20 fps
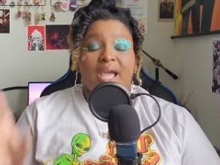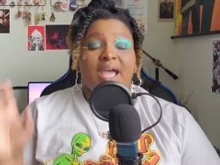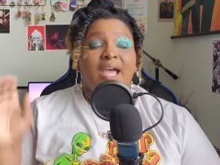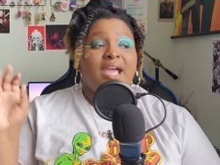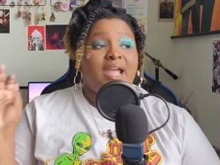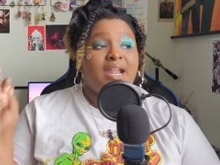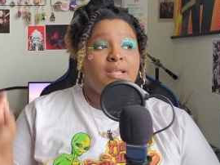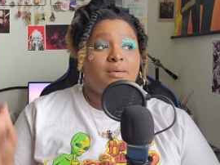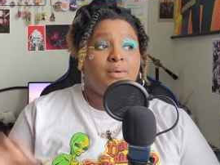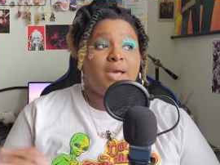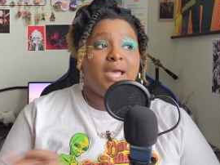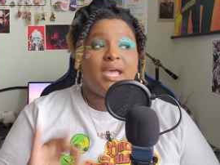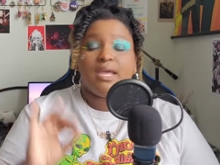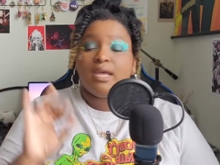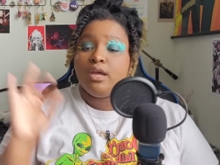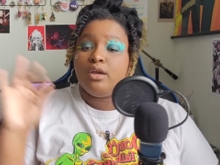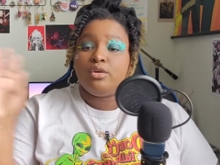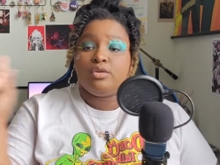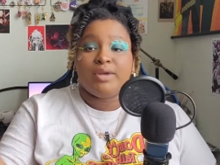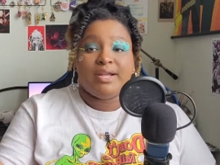Anyway,
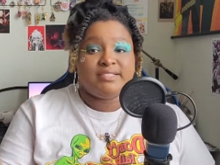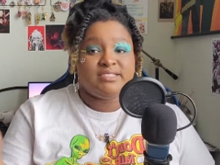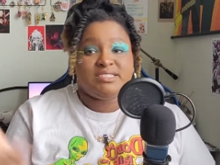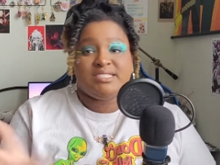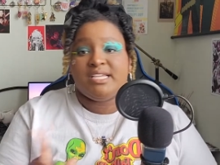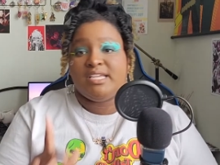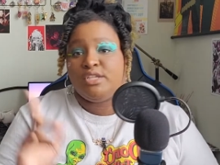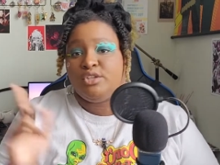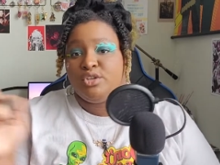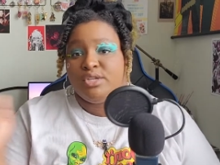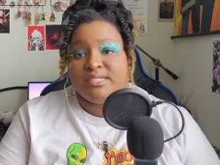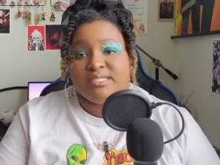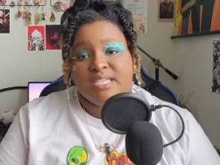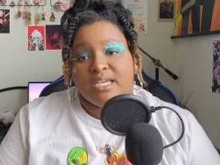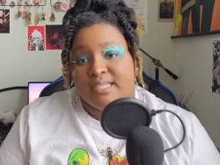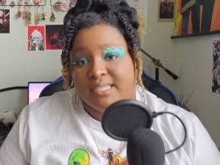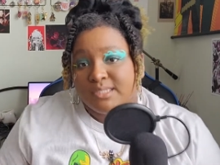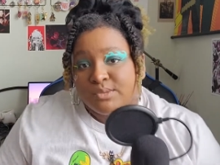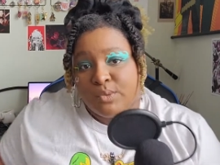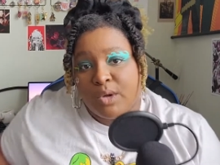great scene. You can tell
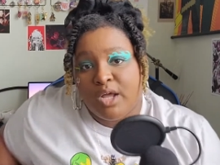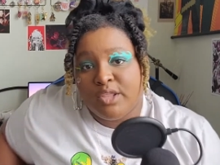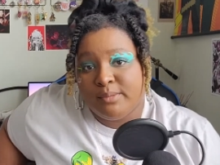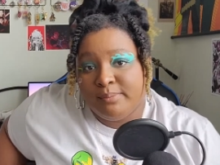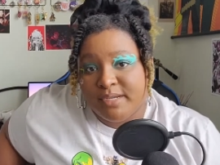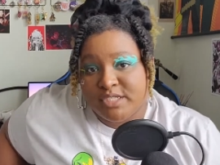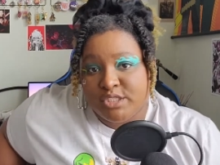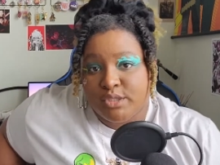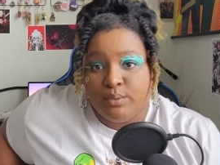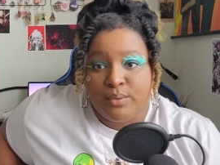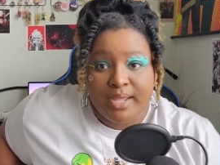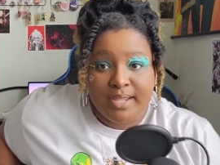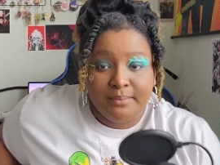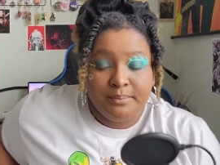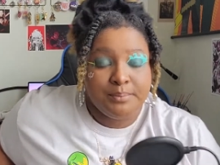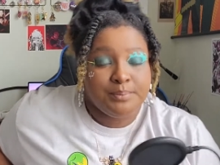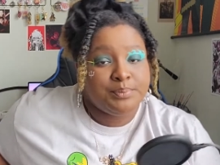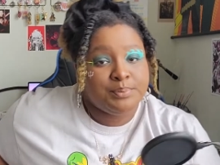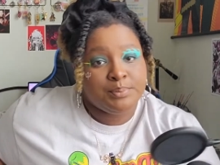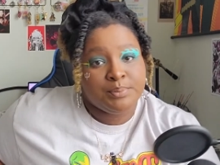that's where all the budget went.
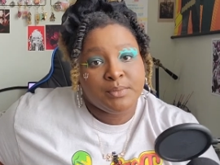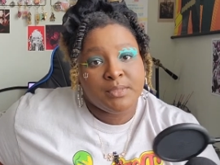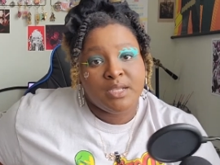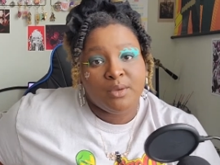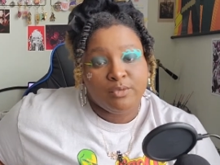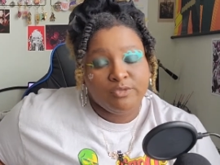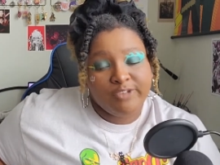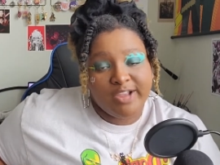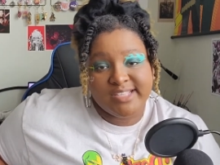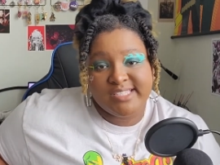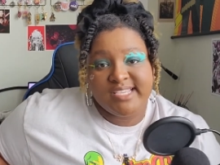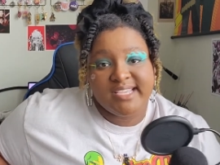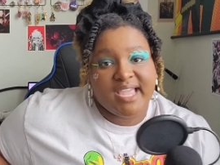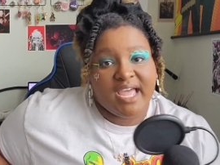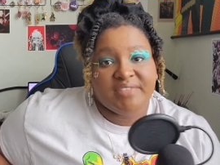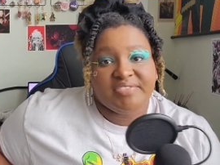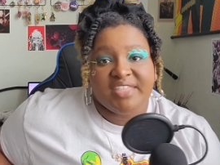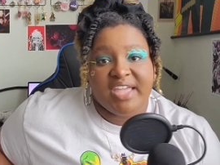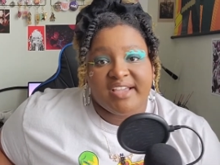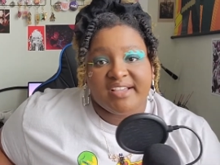Renting
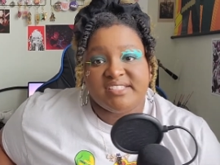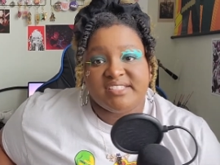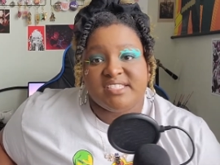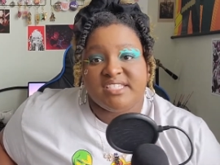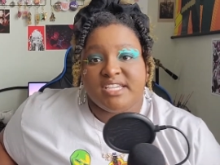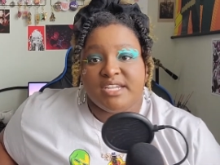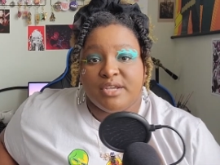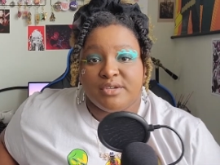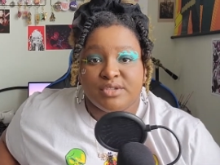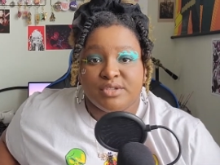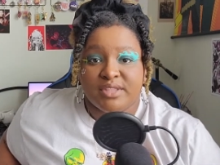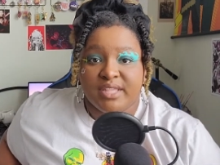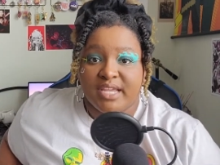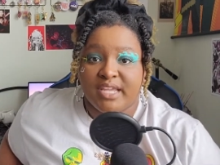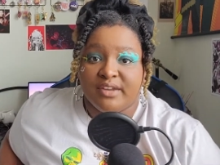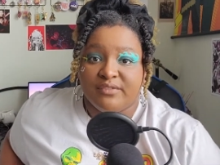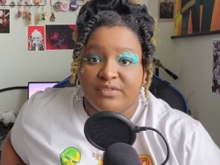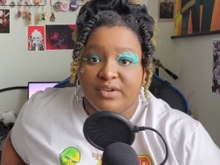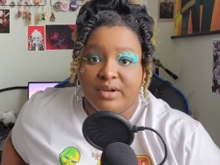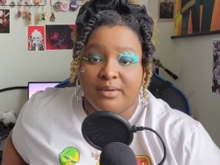out that casino so they
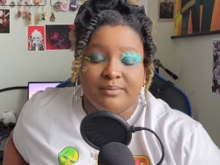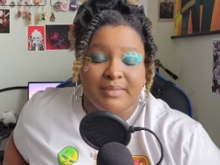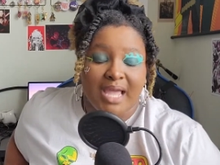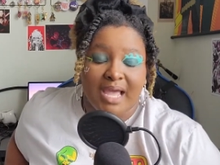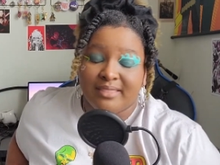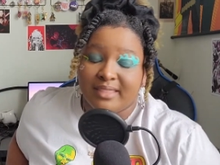could film that.